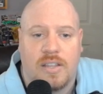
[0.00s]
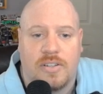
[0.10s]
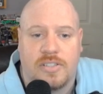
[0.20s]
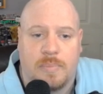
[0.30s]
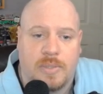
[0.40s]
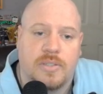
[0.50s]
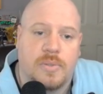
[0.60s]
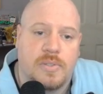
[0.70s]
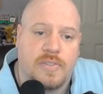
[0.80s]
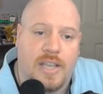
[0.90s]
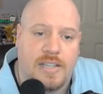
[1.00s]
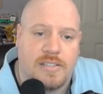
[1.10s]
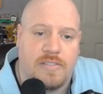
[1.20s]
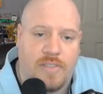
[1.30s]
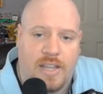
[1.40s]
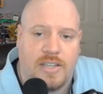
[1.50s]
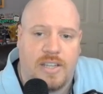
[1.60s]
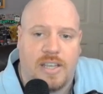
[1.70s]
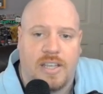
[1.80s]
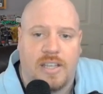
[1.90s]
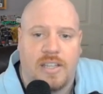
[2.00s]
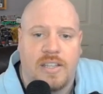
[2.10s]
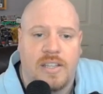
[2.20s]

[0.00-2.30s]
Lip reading: There's some exclusive Castlevania,